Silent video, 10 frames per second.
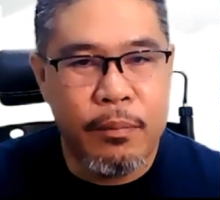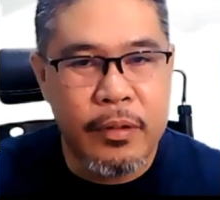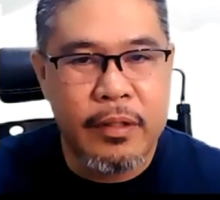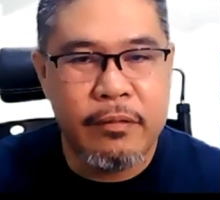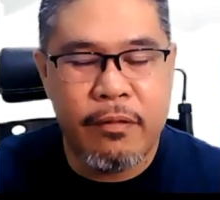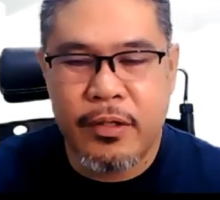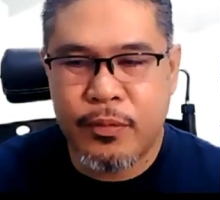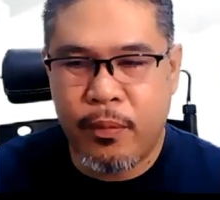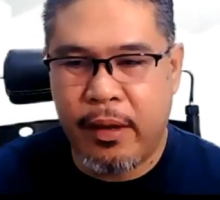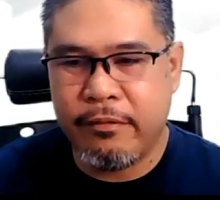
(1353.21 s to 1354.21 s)

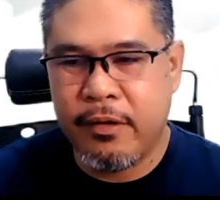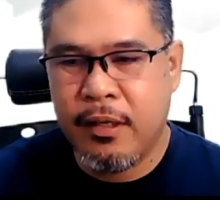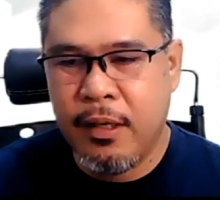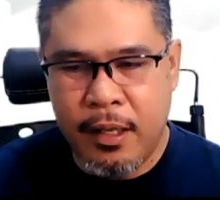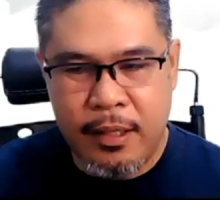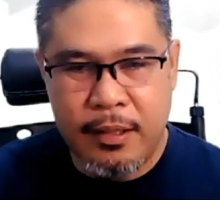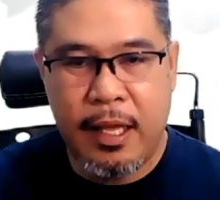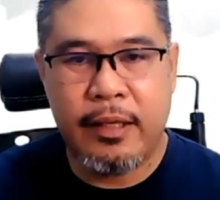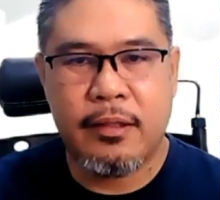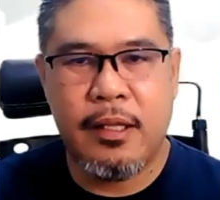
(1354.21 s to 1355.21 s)
Potiphar's wife
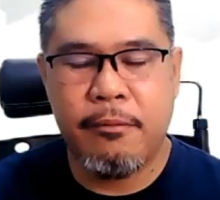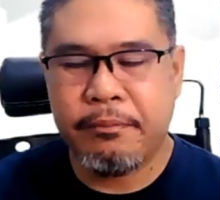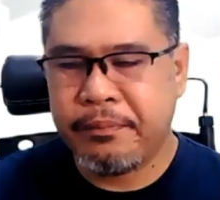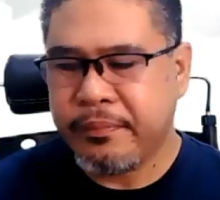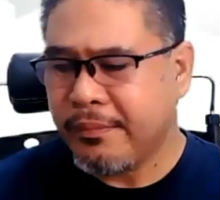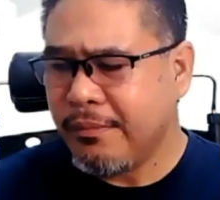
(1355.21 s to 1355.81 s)
liked him.